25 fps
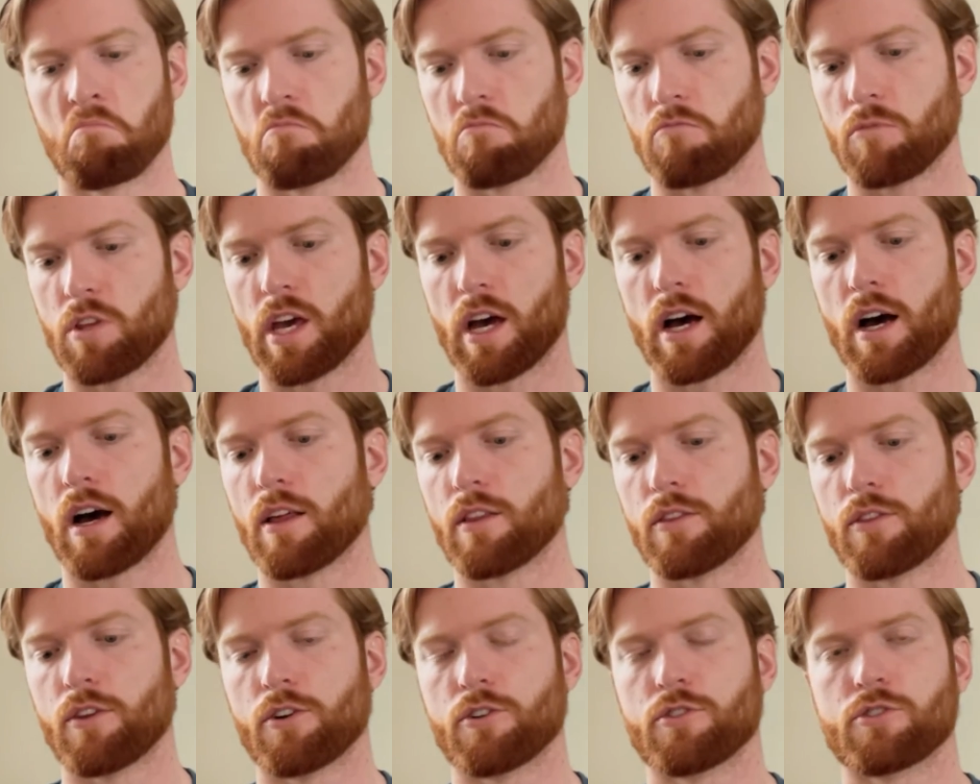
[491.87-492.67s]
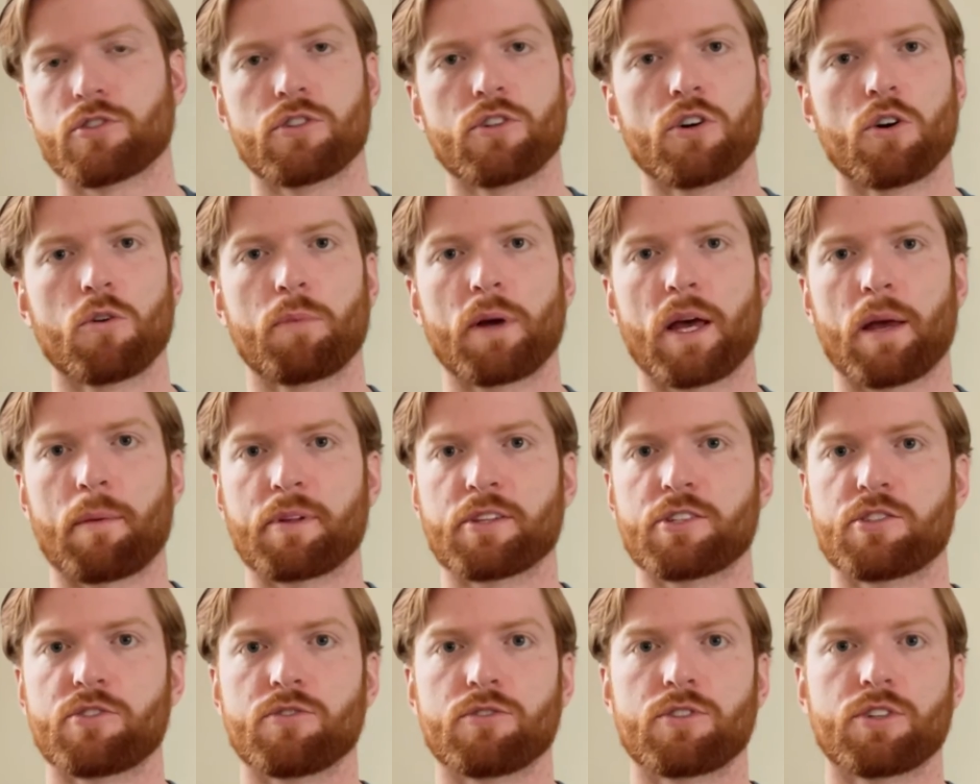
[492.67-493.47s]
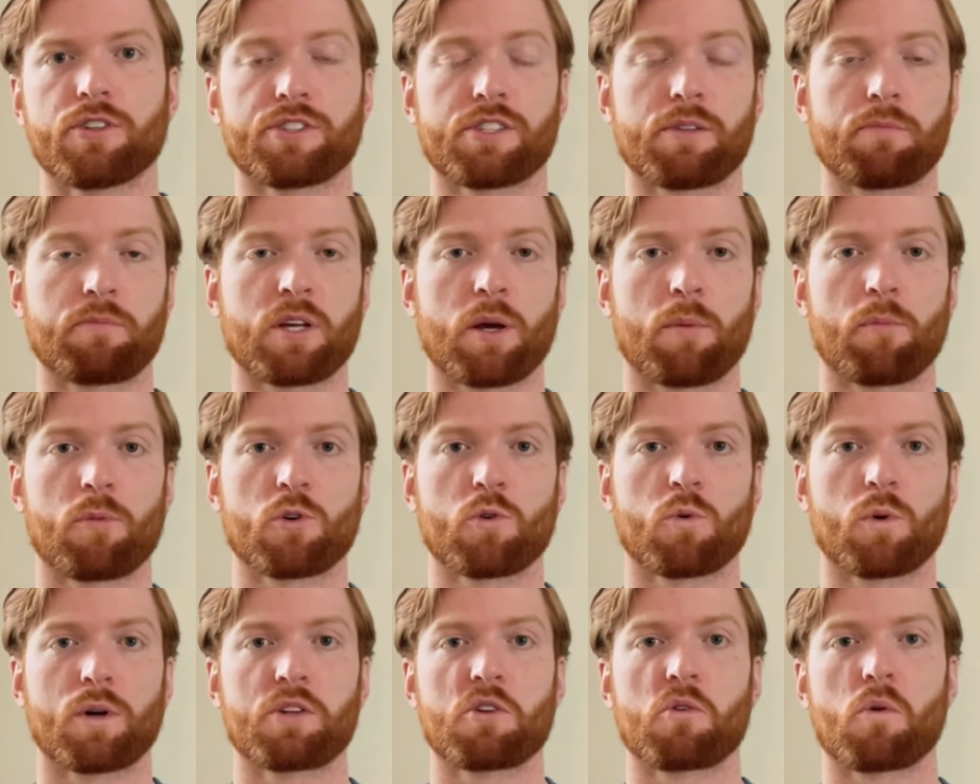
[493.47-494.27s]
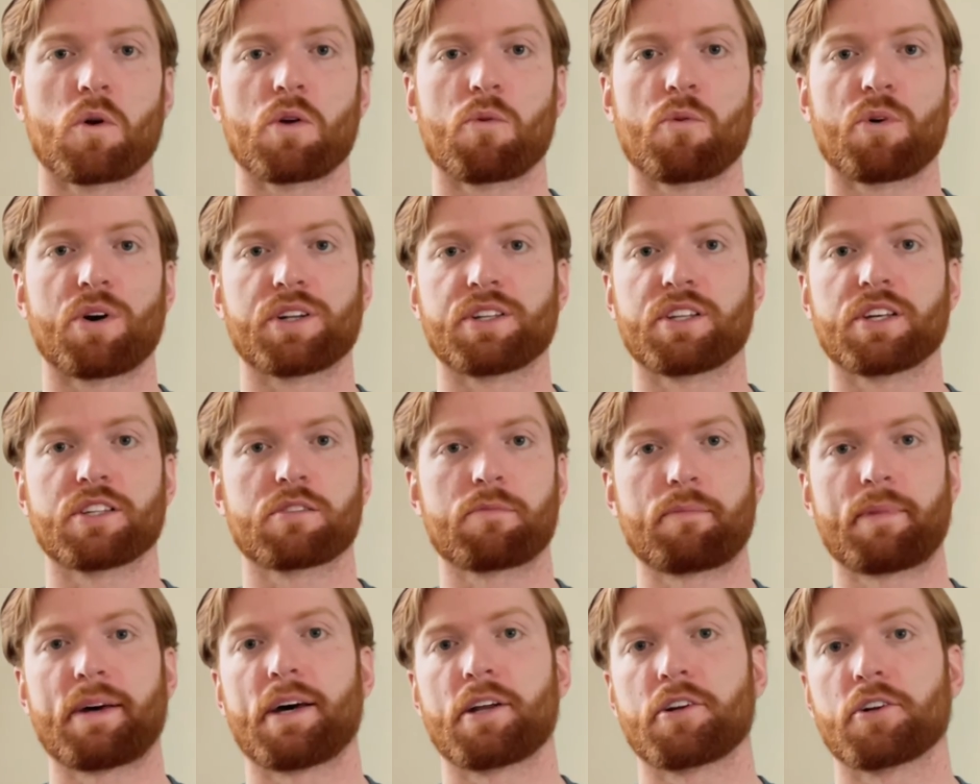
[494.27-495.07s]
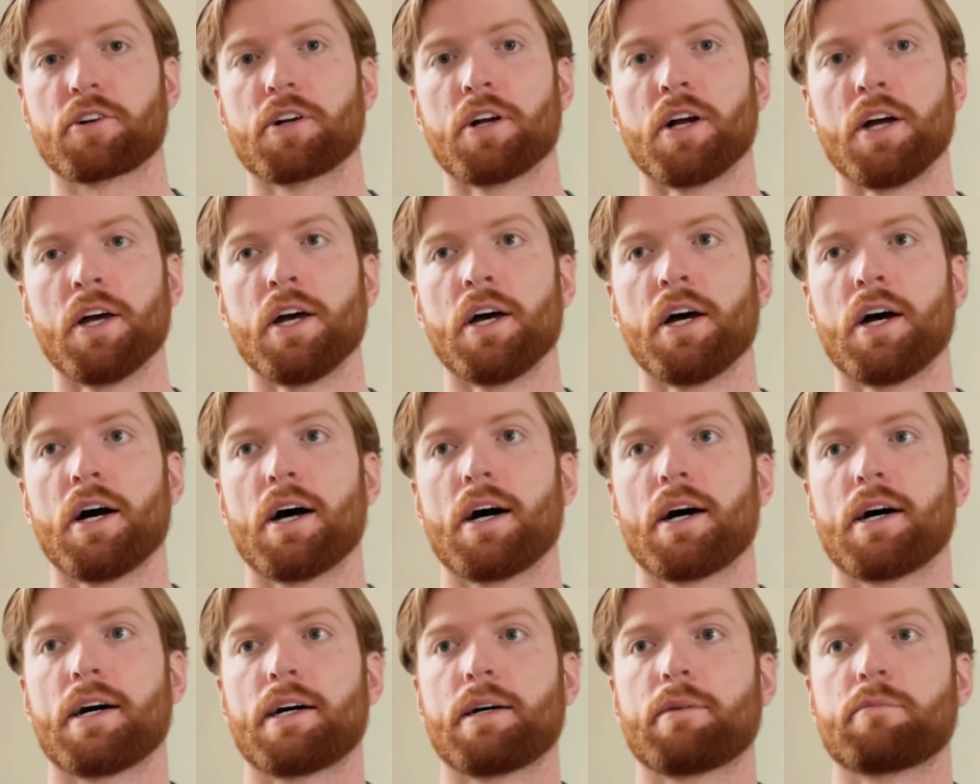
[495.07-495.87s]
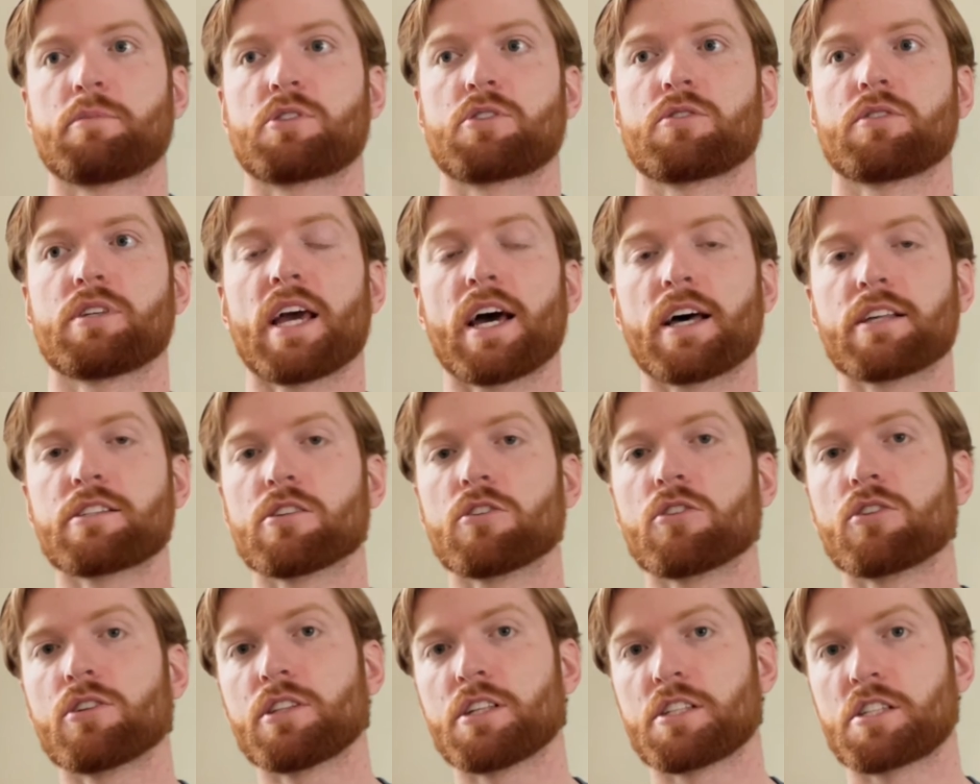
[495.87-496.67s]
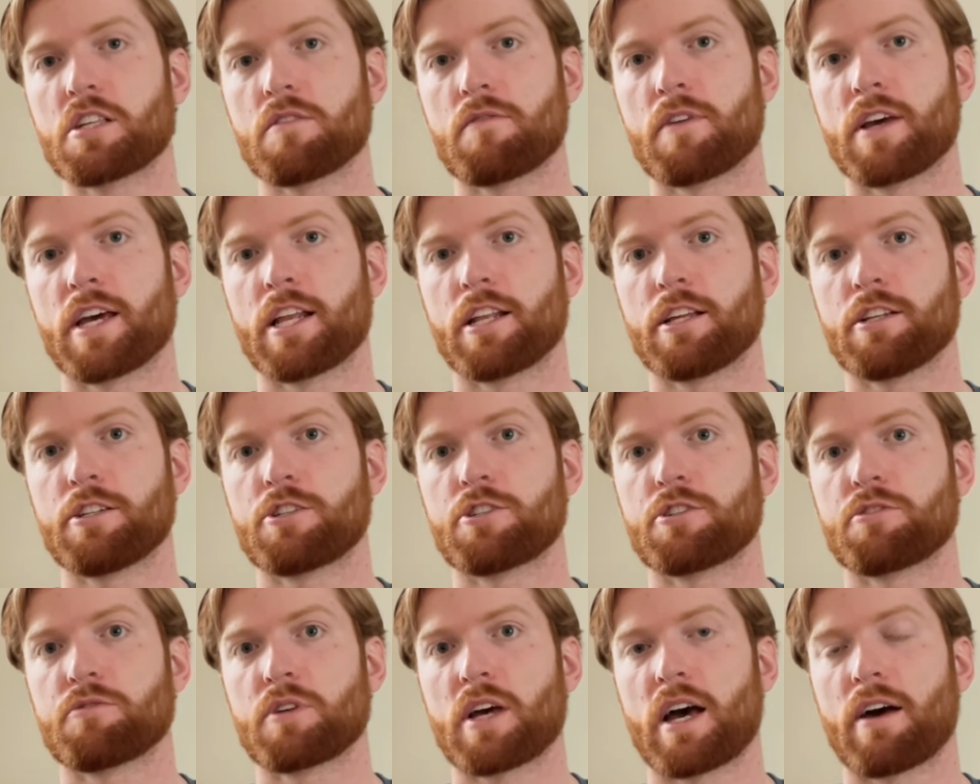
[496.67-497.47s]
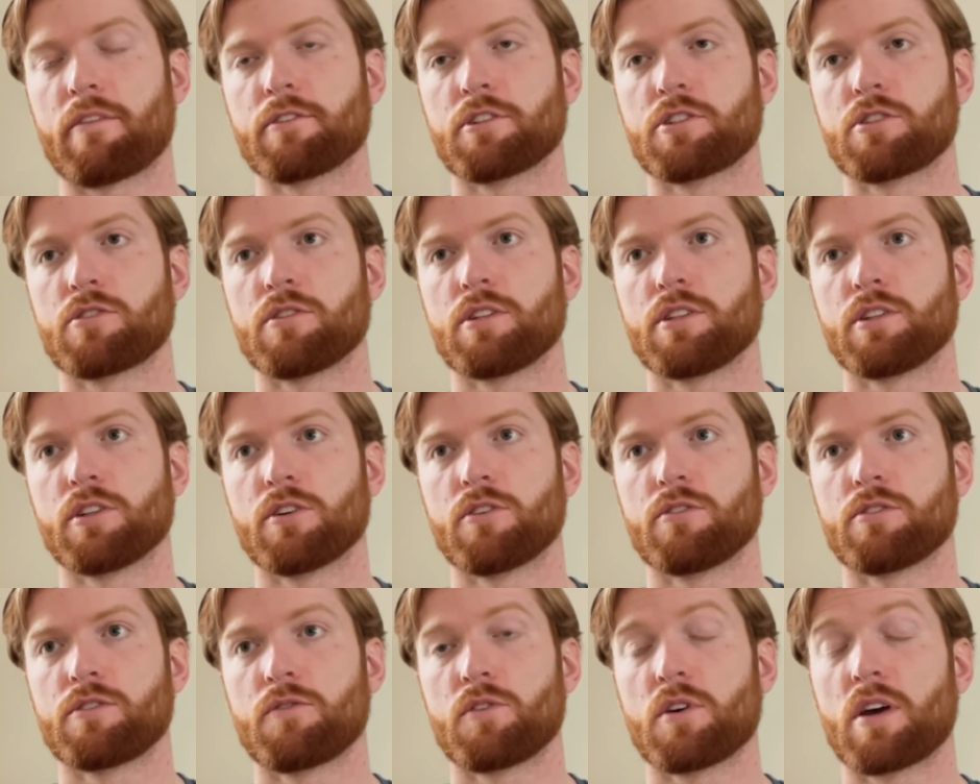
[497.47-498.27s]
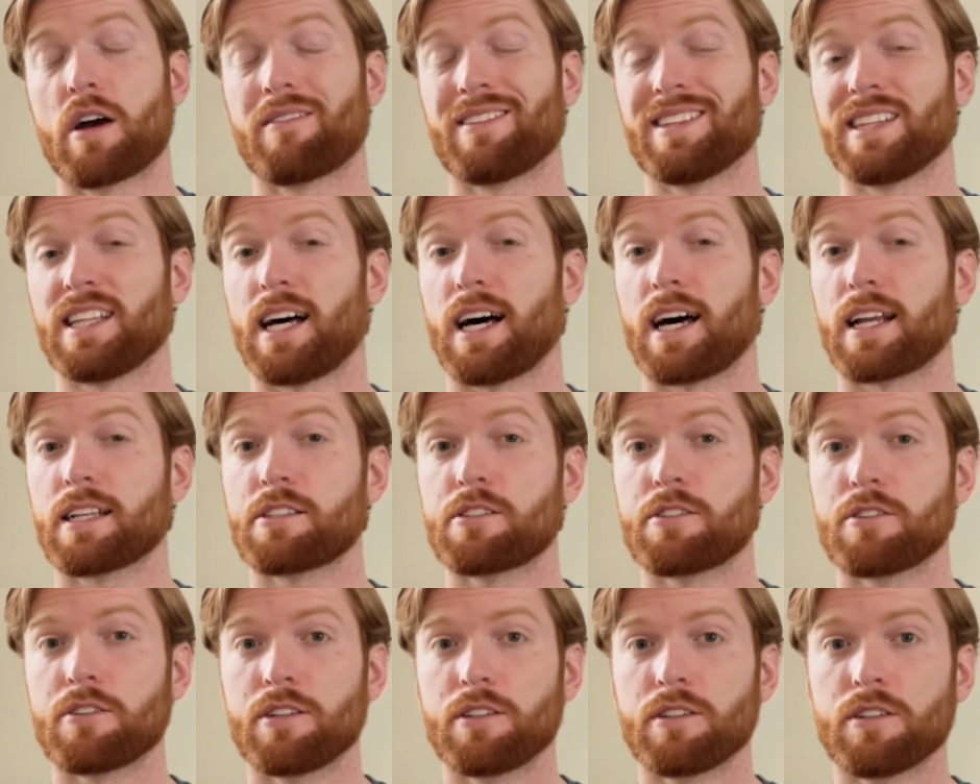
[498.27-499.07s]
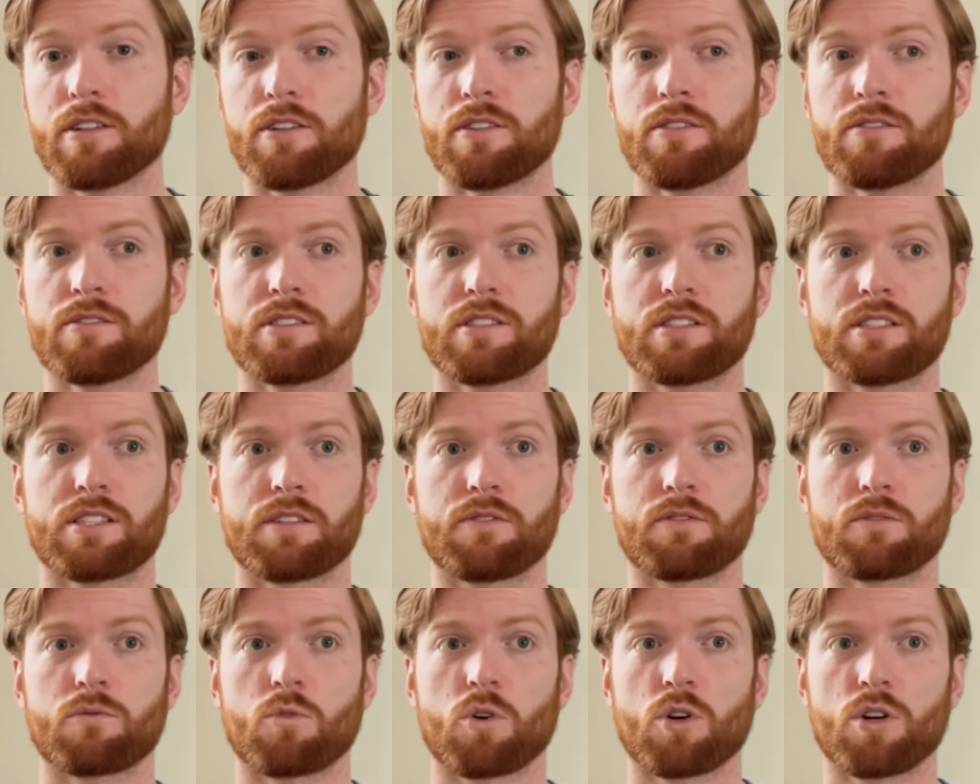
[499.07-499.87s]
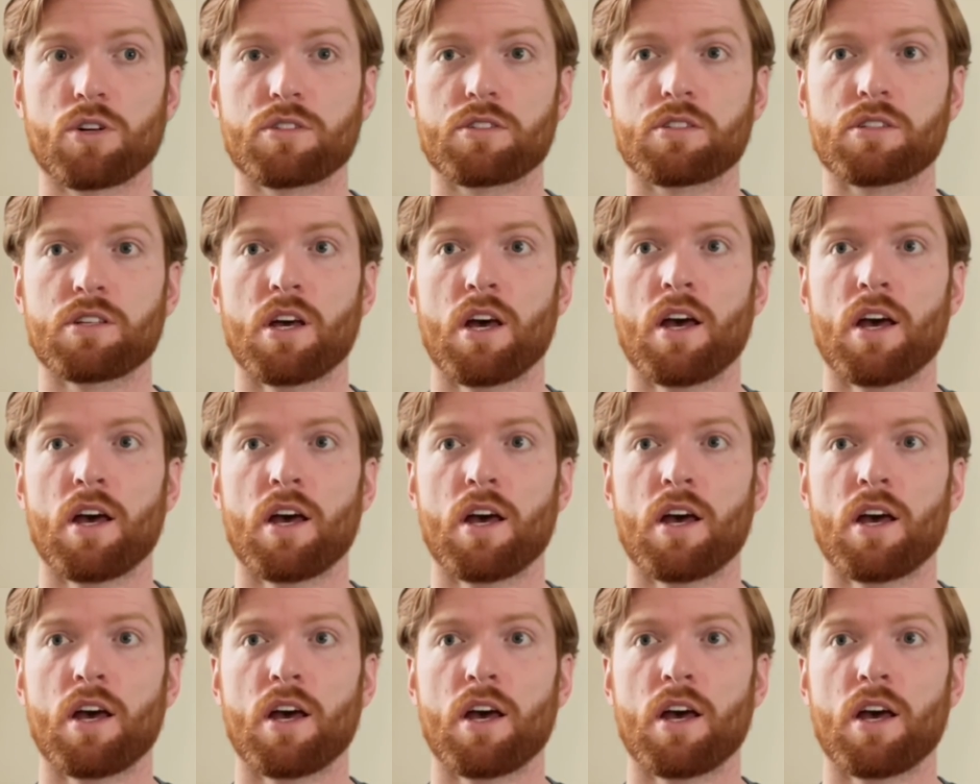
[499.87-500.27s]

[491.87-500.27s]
yeah, there's no payments due till September 2021, doesn't matter. So yeah, it's a little disadvantage having student loans. If you have a lot of student loans, it's even worse.